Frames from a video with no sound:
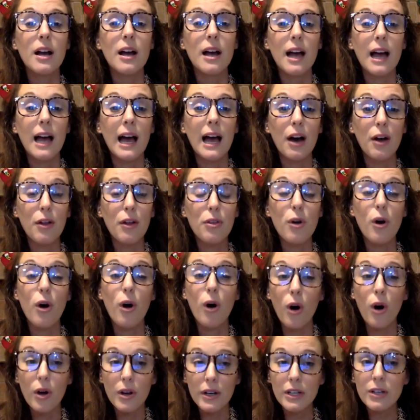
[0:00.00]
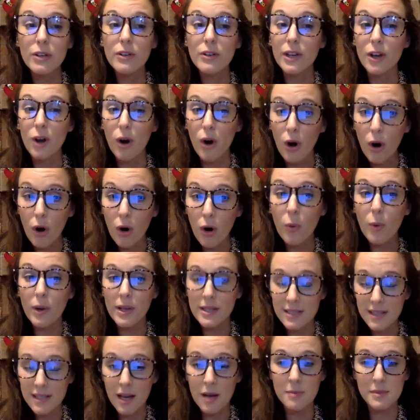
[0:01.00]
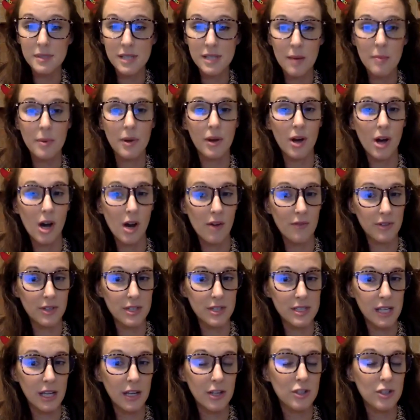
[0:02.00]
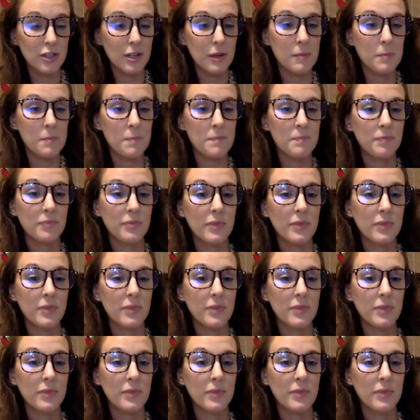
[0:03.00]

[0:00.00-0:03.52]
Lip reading: health nearly always comes up in conversation.